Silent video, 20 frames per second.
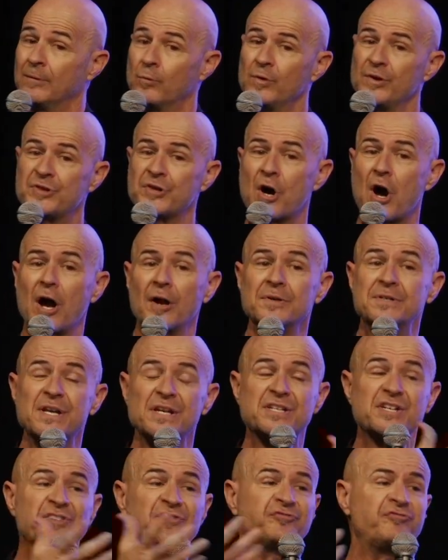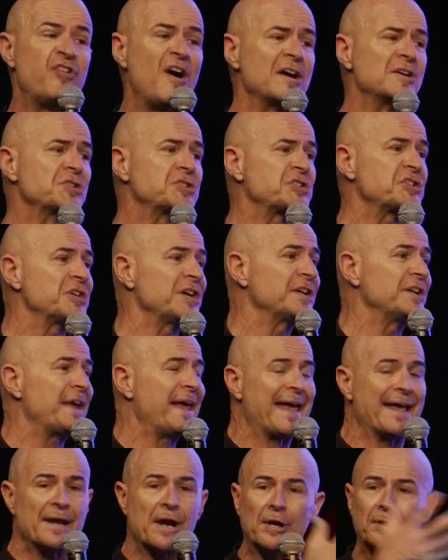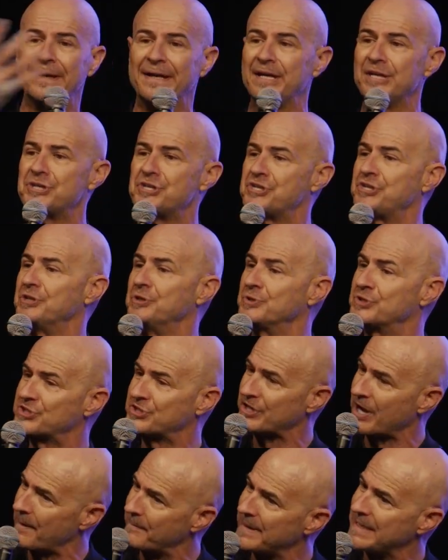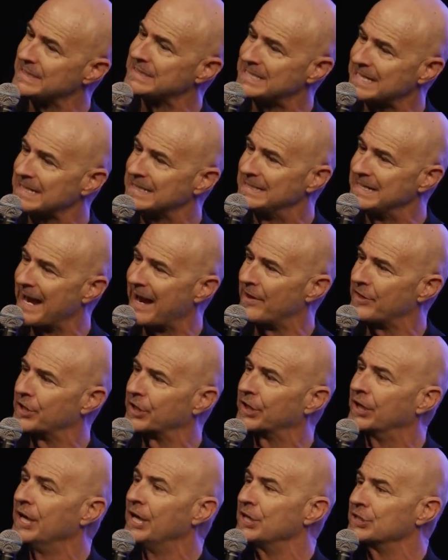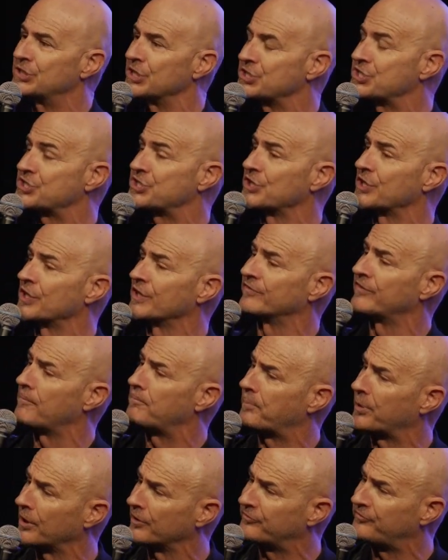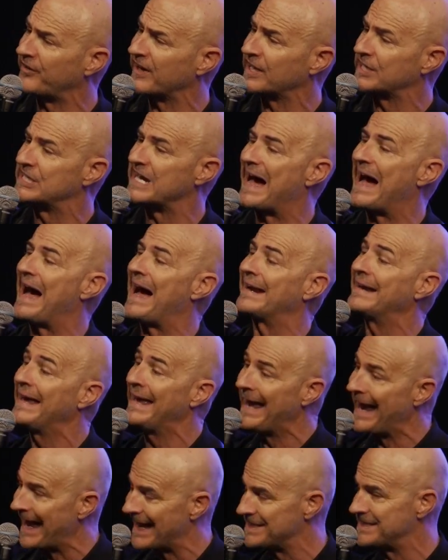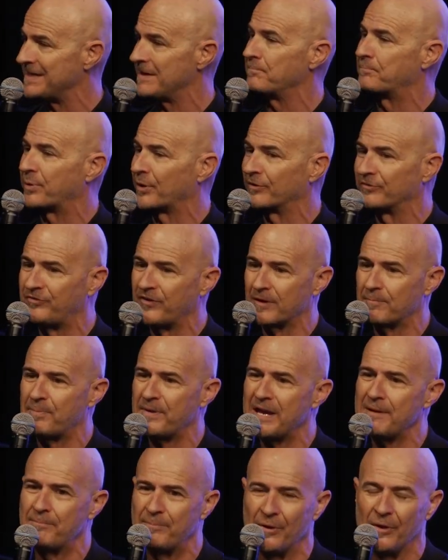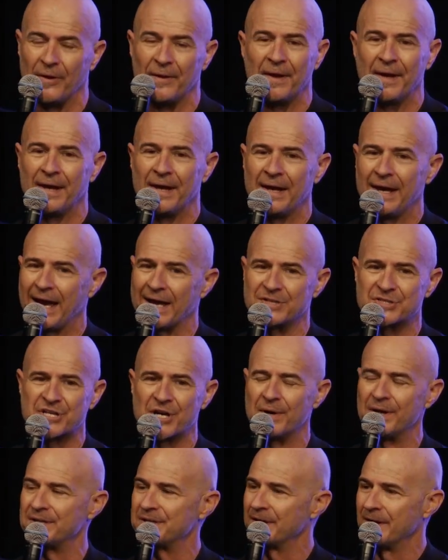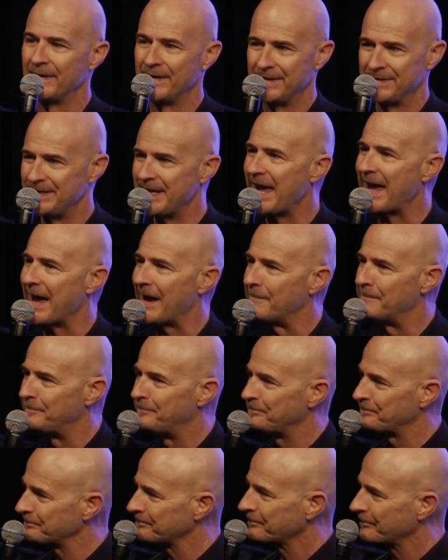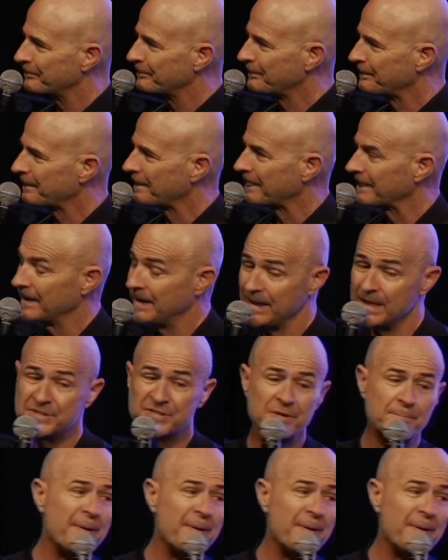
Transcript: with our dysfunction and our issues coming together to serve a perfect God as imperfect people. And so, it's